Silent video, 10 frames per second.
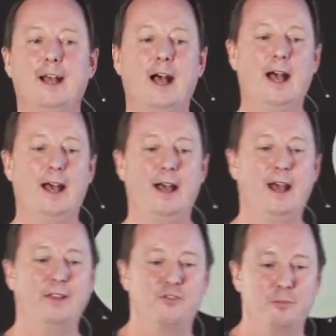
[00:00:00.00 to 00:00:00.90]
Uh,
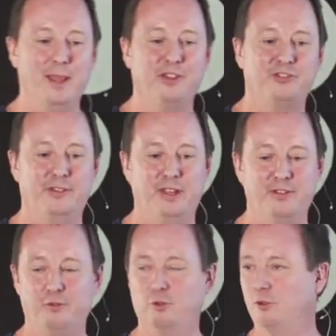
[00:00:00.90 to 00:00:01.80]
and from the outside, they'd
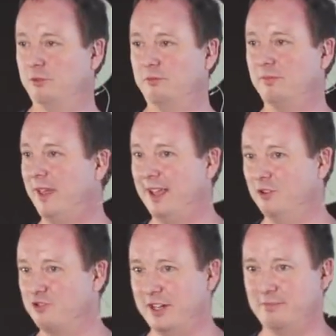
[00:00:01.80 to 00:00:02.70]
have thought, hey,
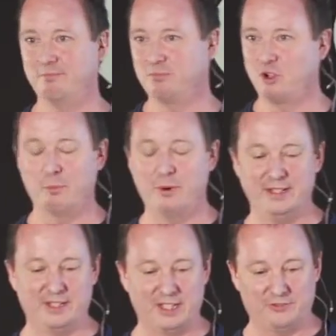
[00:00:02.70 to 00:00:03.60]
Andre got a pretty
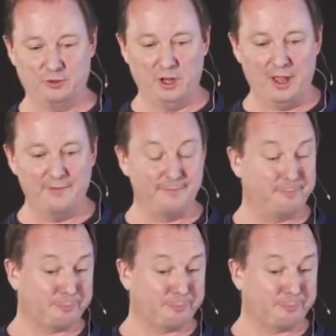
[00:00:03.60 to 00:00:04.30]
successful life.